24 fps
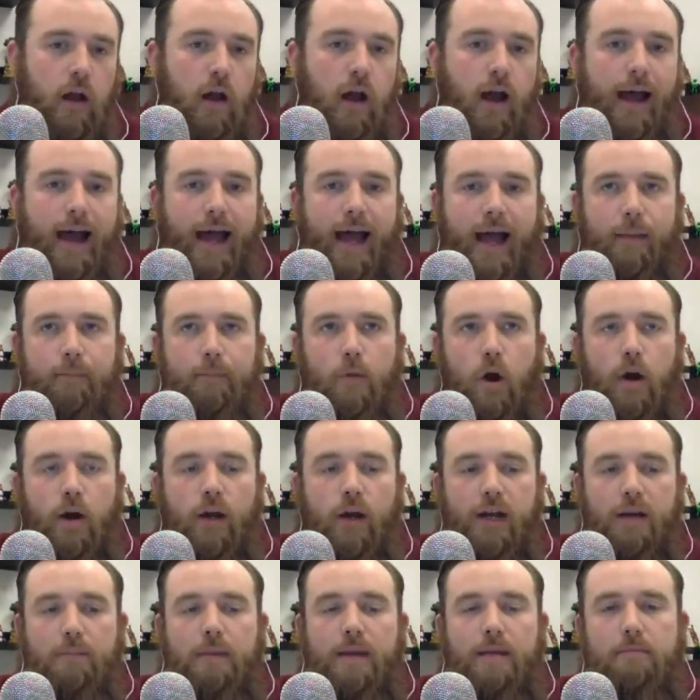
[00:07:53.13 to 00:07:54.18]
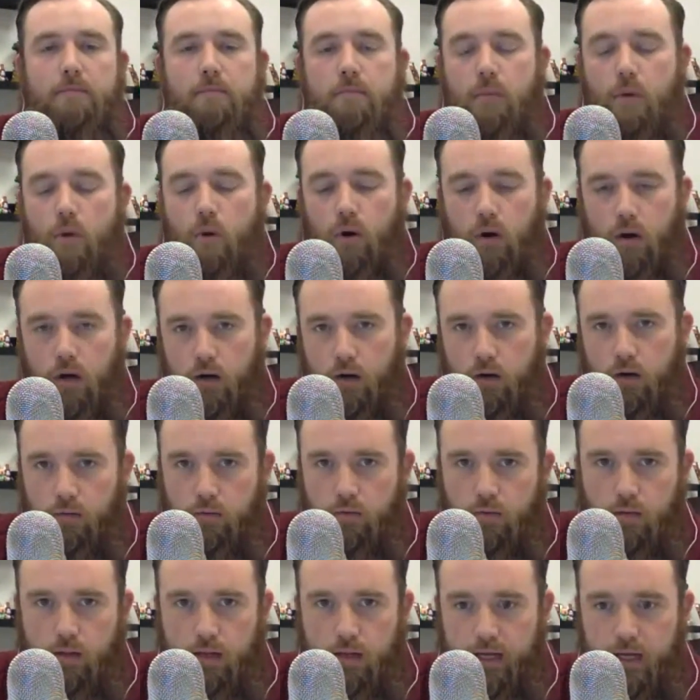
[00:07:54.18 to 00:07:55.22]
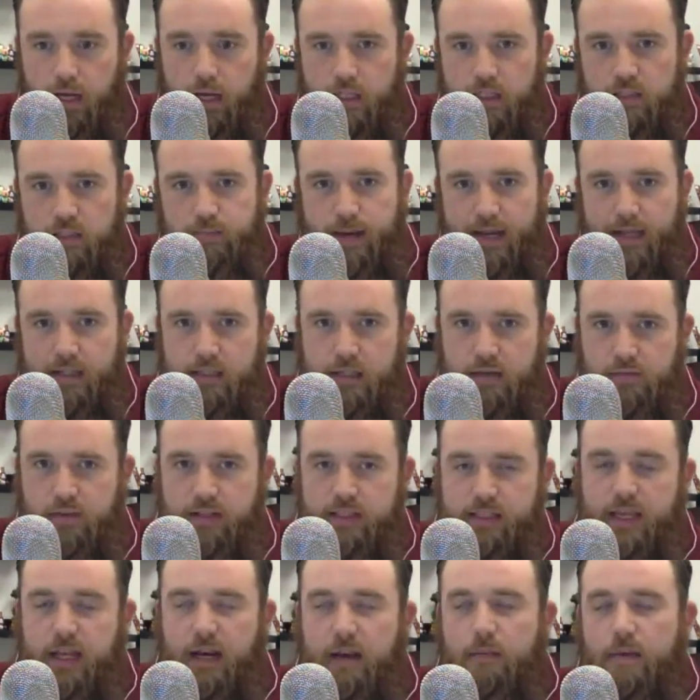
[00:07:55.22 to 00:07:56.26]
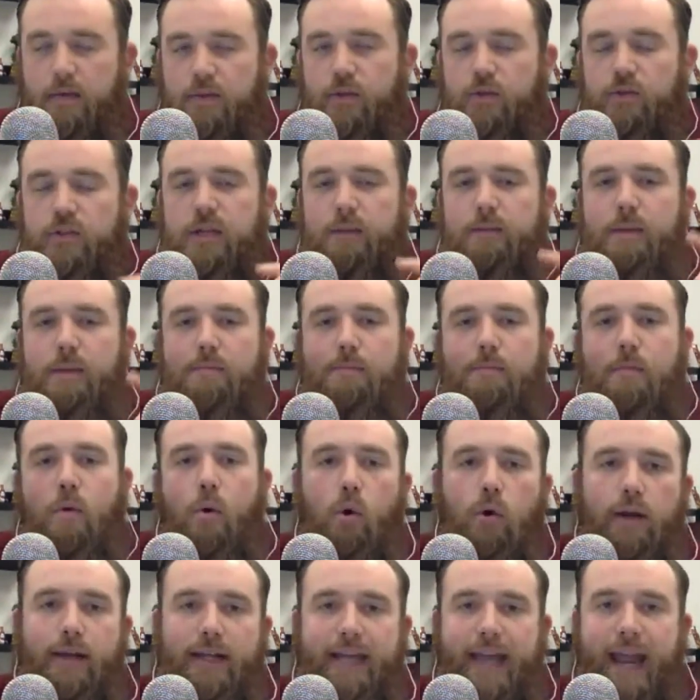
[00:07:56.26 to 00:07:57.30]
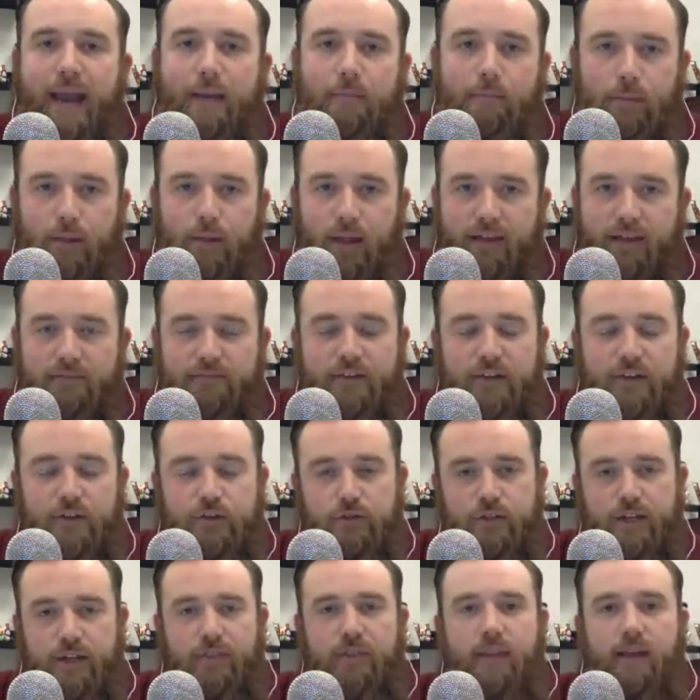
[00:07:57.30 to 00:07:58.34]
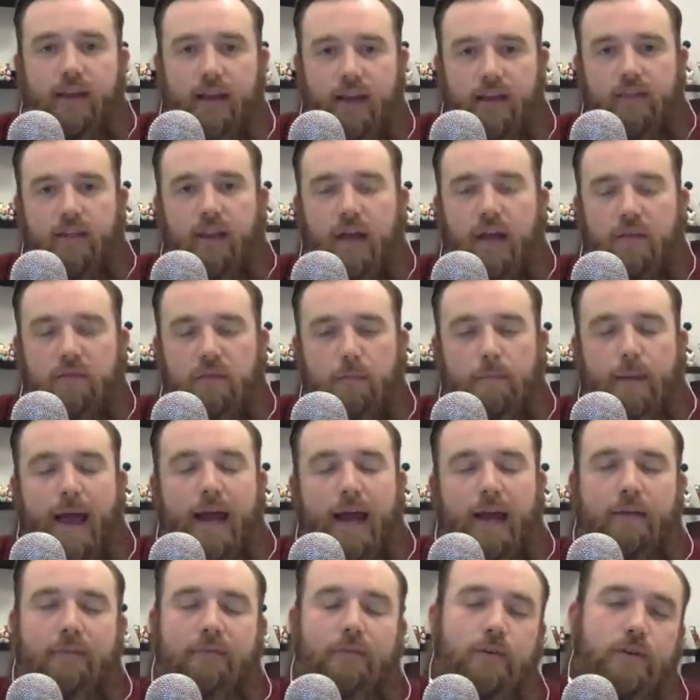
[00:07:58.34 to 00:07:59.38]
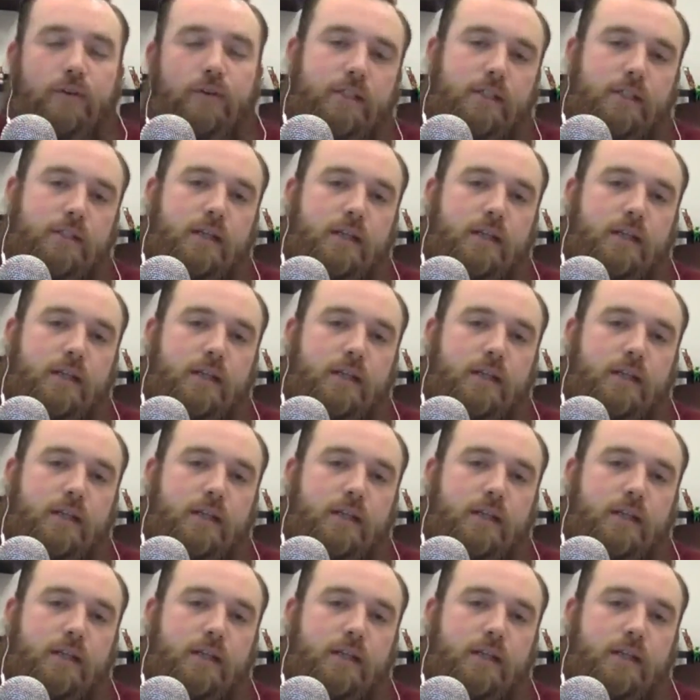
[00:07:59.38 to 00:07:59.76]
are going to be more expansive. There's going to be more gameplay featured in the level pack versus